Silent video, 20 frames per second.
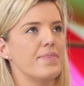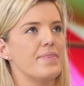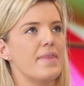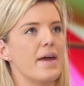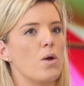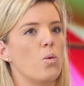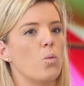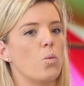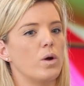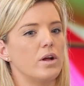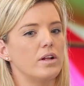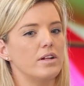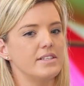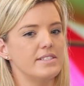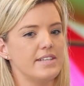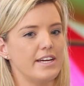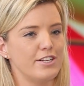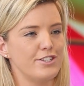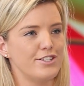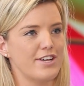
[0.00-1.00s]
They will
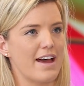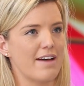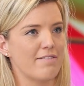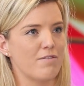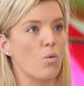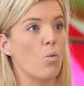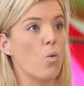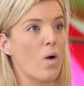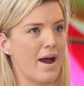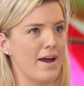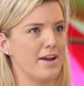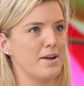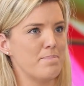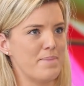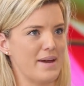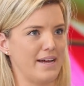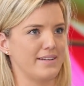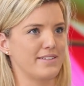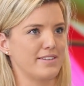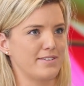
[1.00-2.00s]
tend to have a wider
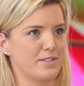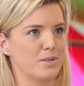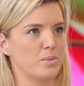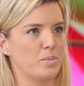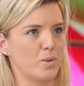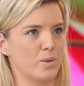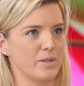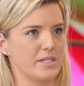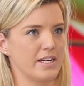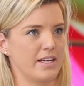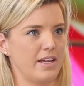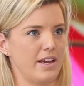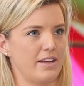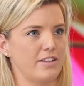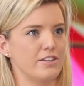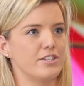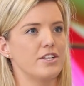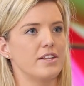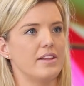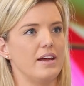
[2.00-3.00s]
base of support
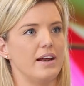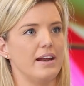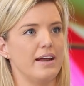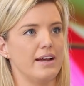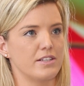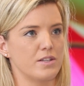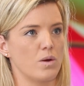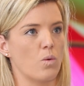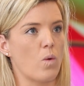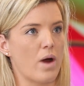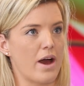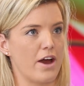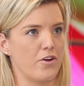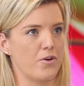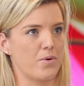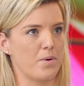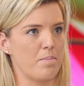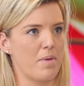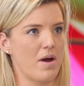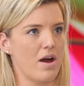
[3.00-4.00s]
again, so their legs are
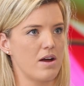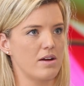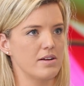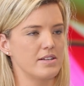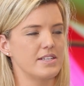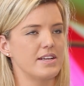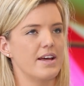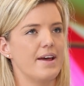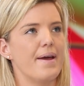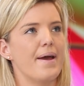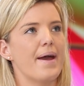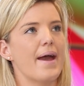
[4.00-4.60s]
wider apart,